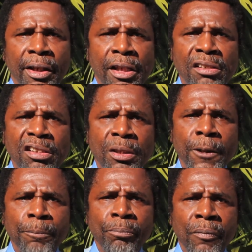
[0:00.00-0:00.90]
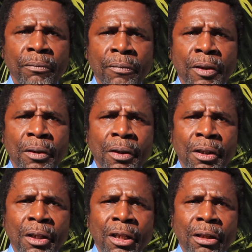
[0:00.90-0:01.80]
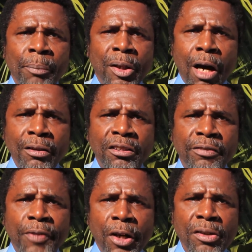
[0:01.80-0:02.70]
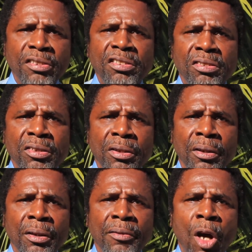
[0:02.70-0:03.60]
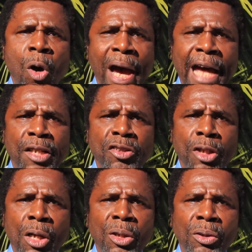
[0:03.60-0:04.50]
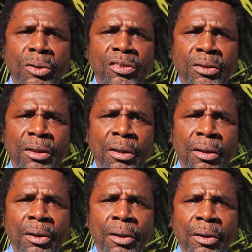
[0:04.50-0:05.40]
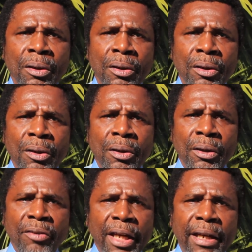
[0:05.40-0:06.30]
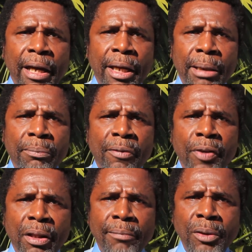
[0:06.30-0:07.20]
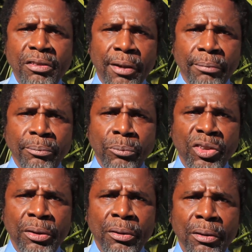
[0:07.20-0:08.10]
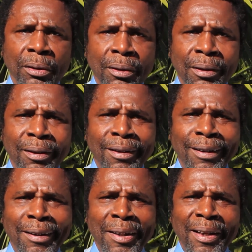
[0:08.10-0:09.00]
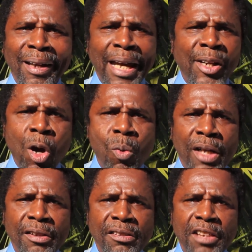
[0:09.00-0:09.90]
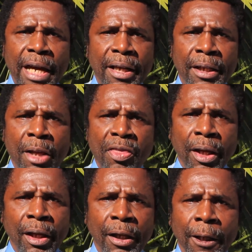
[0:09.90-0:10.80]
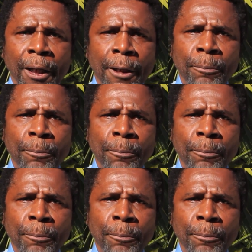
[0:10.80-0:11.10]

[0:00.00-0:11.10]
this, because first, the old adage goes, they came for the Muslims, and no one said anything.